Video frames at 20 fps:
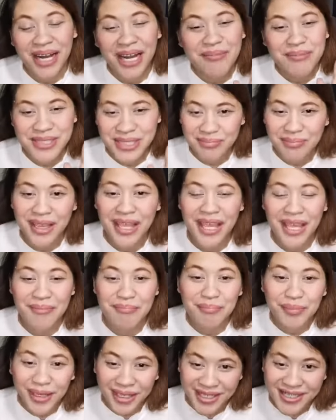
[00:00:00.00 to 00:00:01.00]
siya
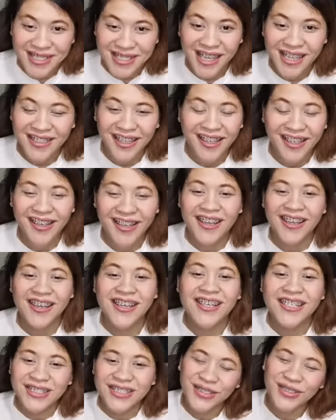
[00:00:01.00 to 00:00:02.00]
ma-embark sa atin.
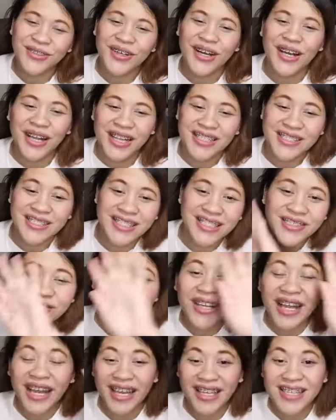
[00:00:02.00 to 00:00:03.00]
So, I'll see you
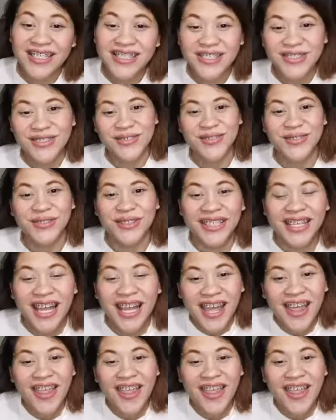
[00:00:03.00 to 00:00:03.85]
guys soon.